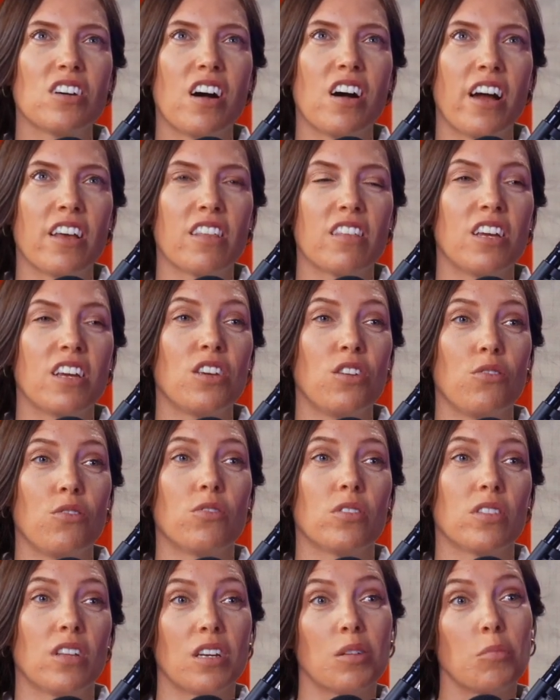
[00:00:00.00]
I thank you
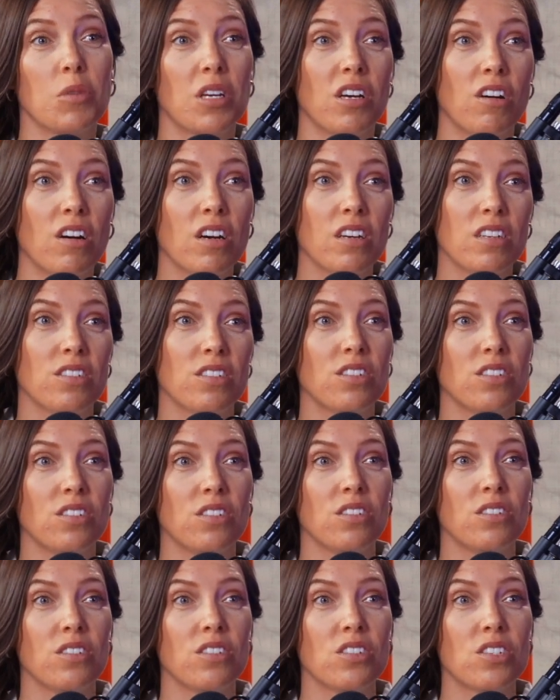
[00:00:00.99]
for letting me on
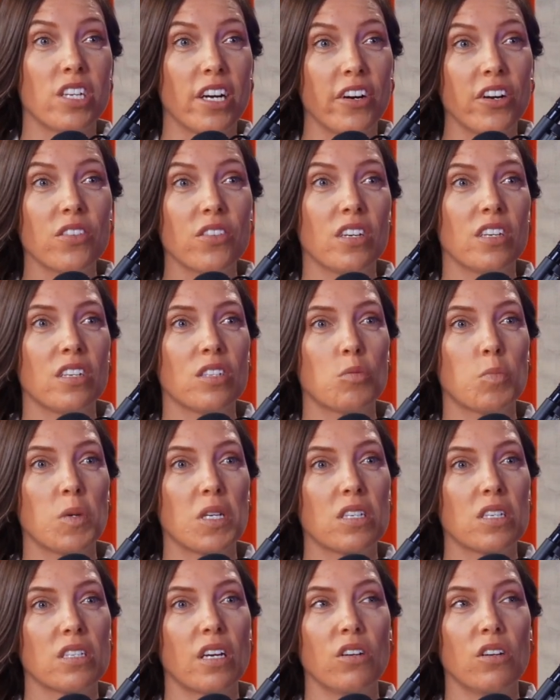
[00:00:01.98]
to share this,
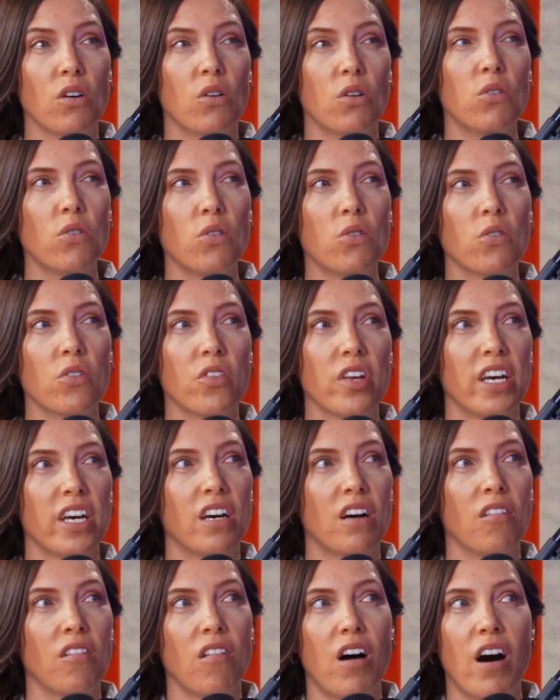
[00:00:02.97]
because I know that
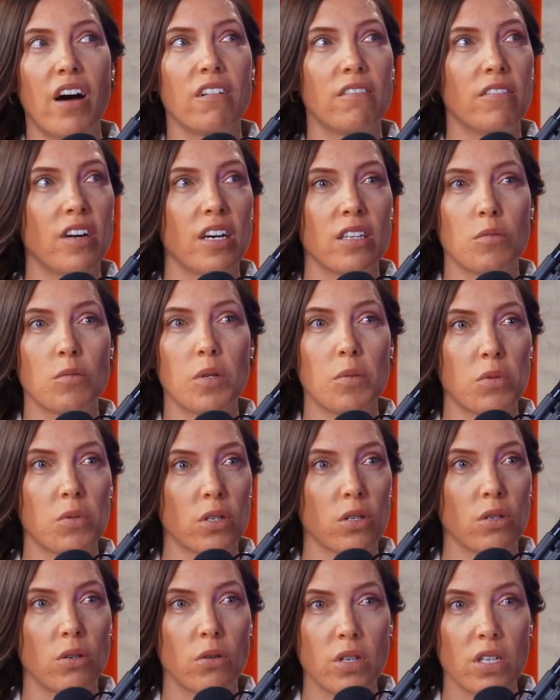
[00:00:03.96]
a lot of other people are
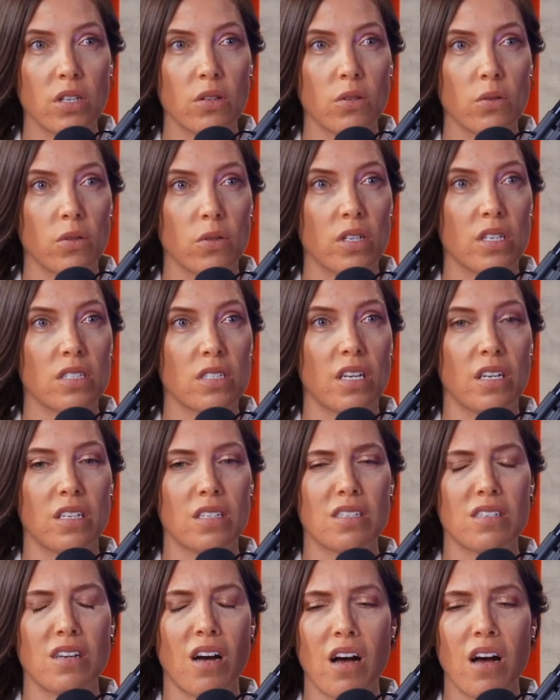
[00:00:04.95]
going through this, and
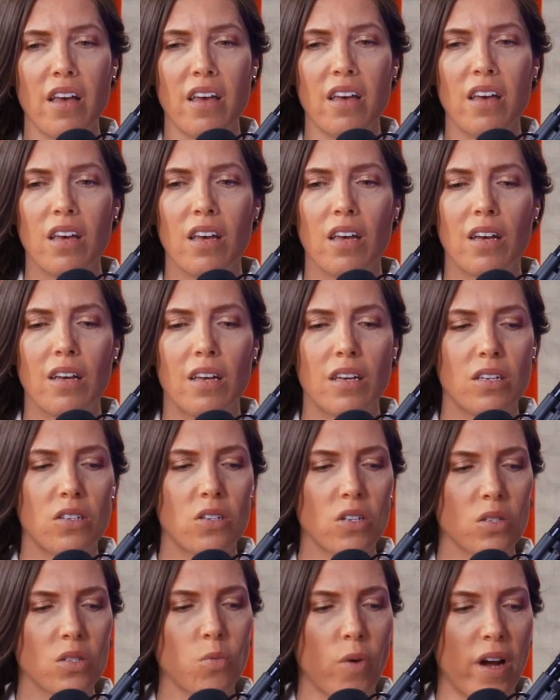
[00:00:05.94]
it's not
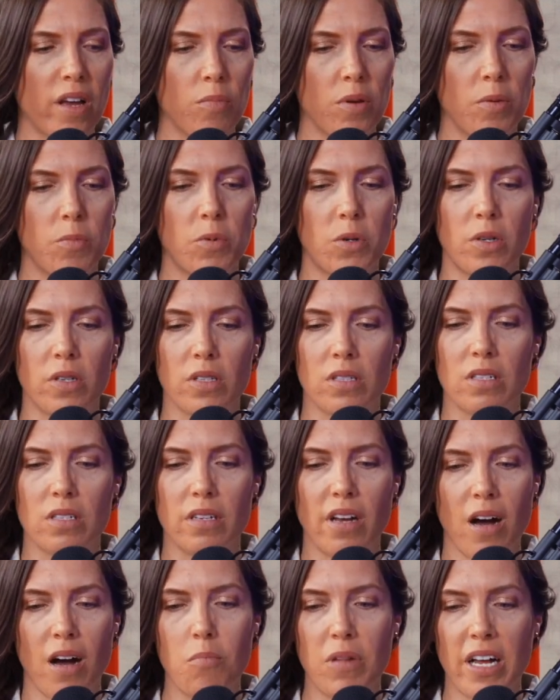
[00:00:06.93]
just white people, it's
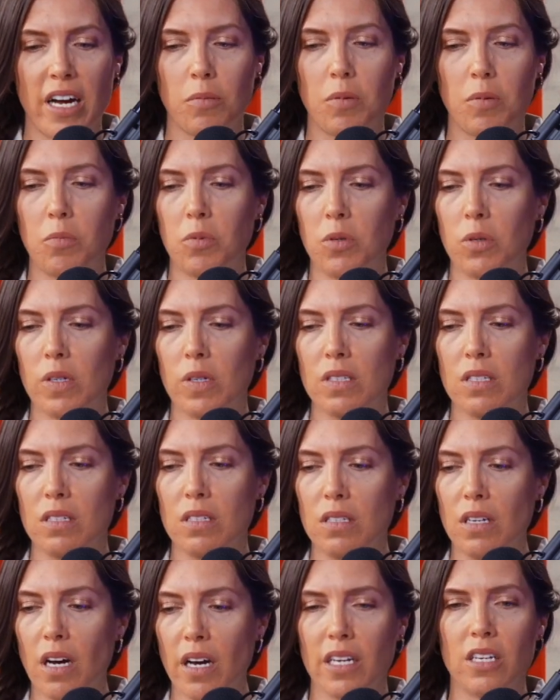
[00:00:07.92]
not black people, it's
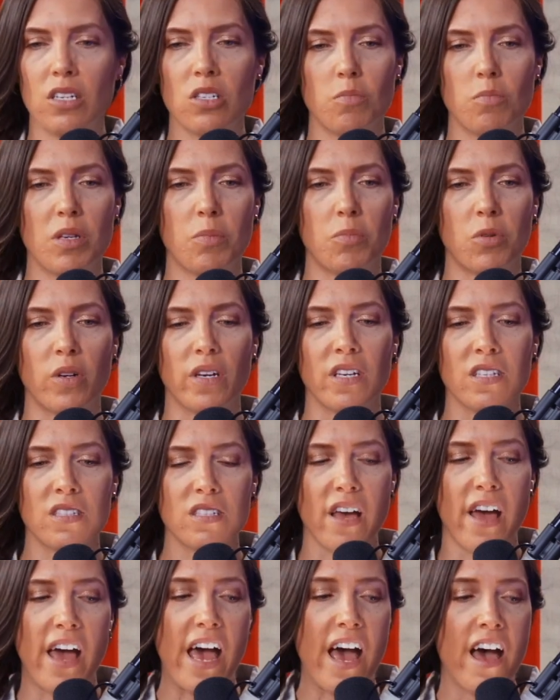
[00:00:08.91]
not Asian people, it's
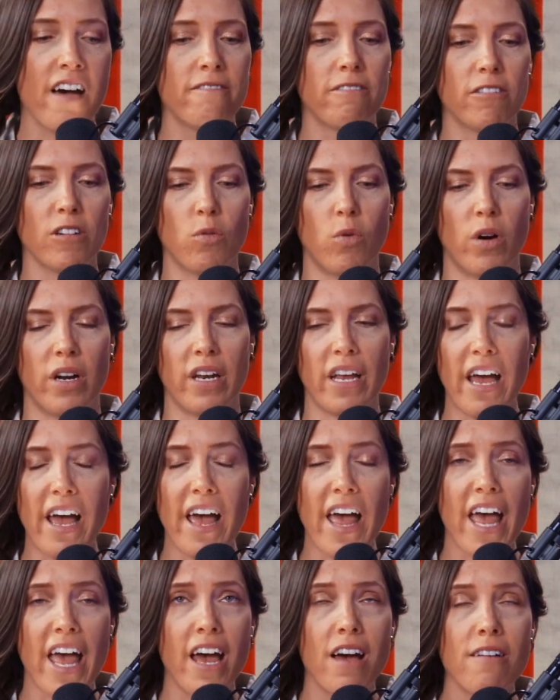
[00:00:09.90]
everyone.
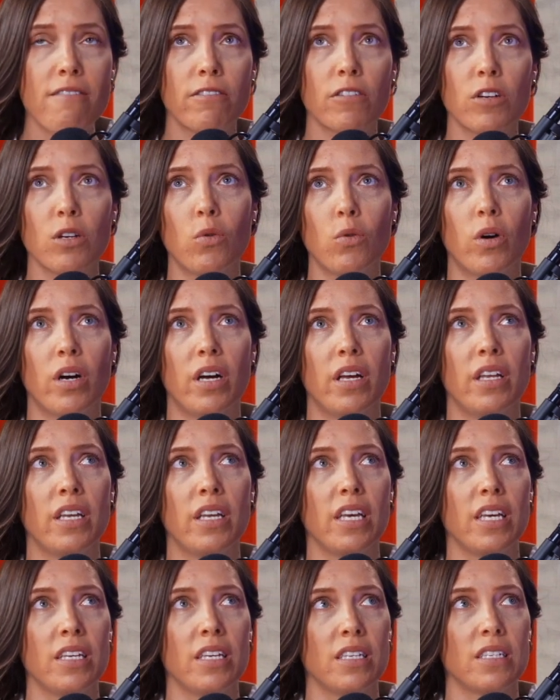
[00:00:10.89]
Everyone
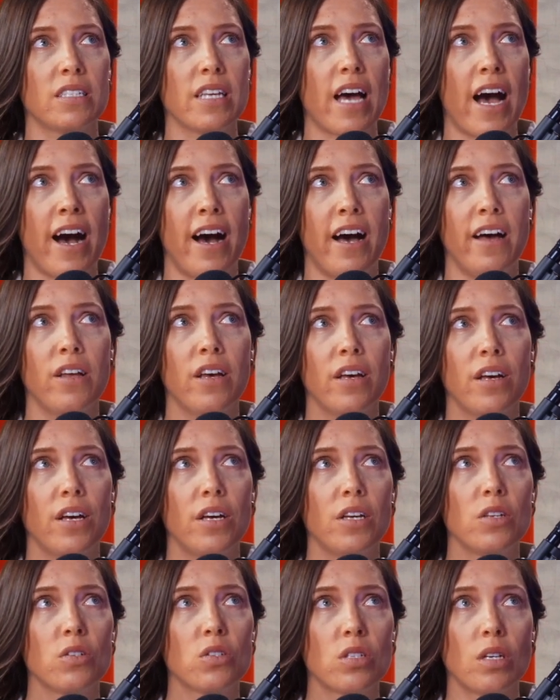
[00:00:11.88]
is at
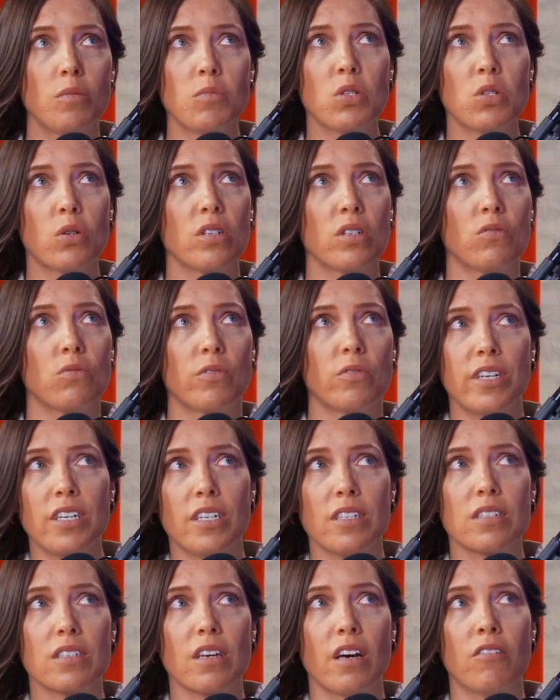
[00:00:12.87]
some sort of
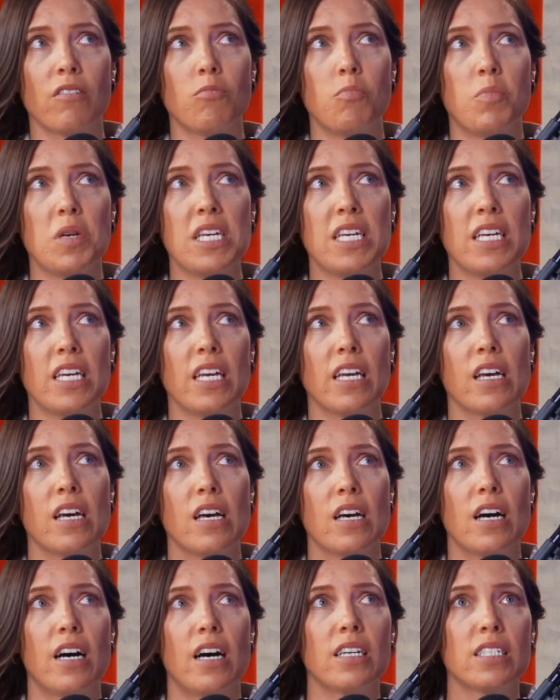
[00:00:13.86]
risk of being
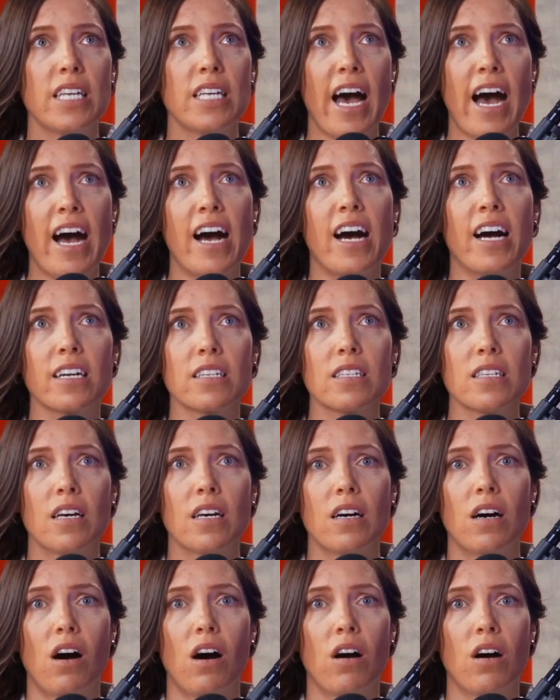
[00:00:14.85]
attacked
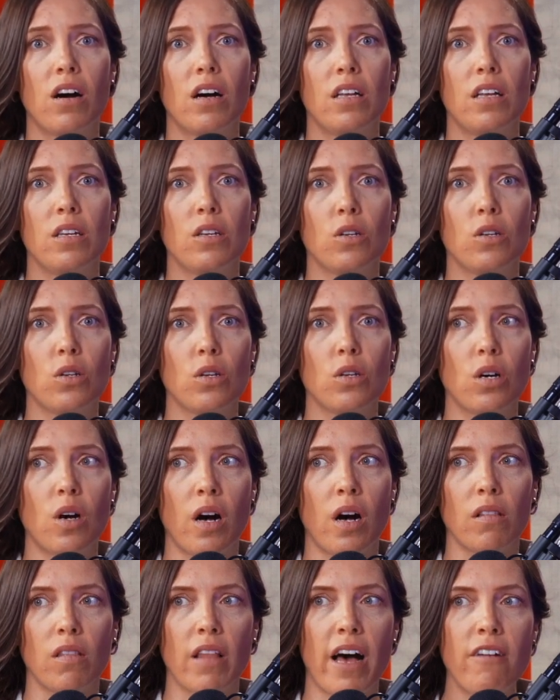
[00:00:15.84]
on
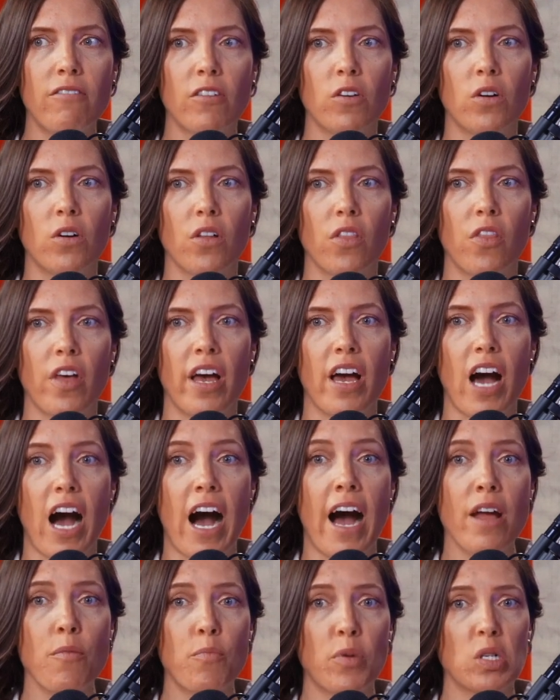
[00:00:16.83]
a level that
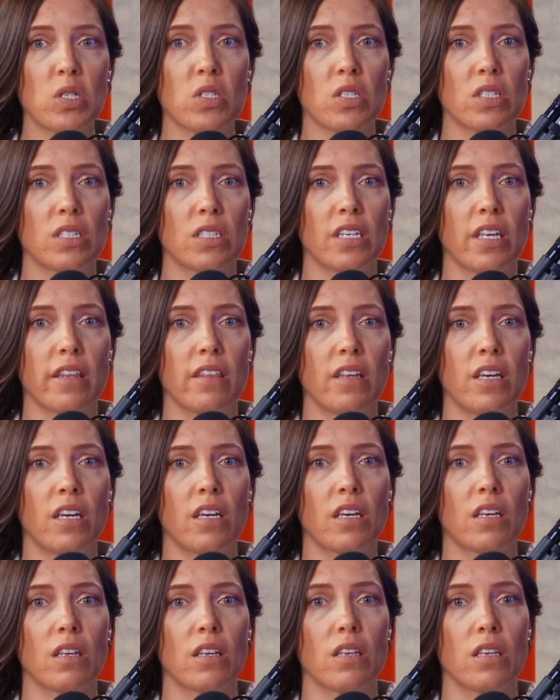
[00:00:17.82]
I personally
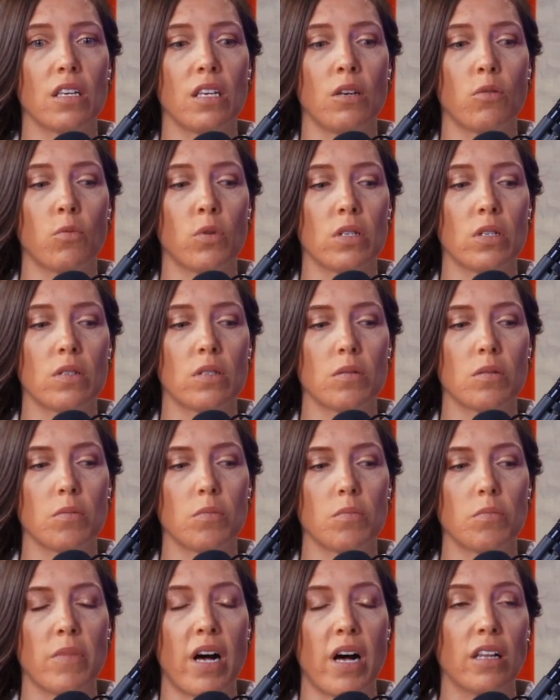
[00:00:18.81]
think it was
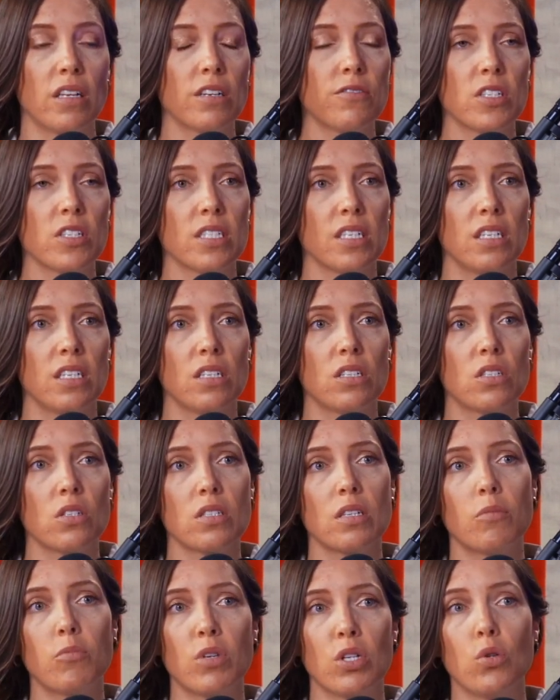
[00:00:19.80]
maleficent to
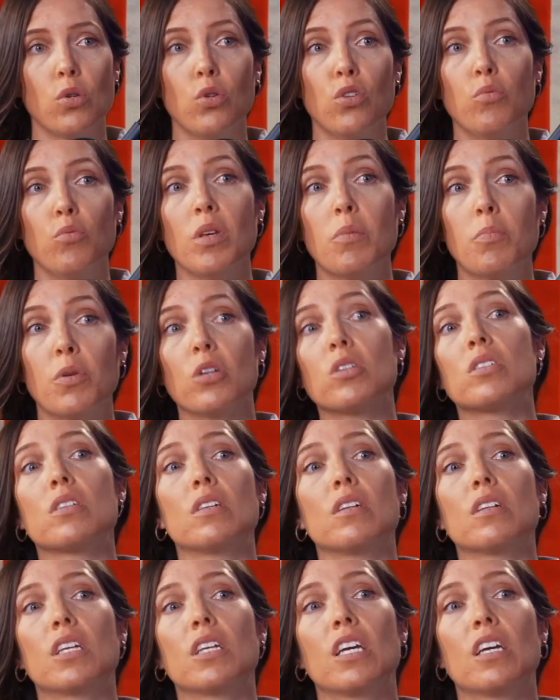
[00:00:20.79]
someone who knew me
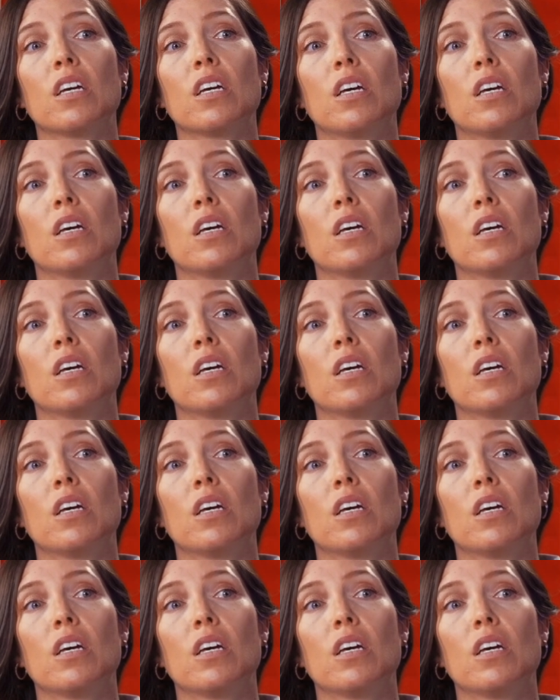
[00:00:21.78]
personally.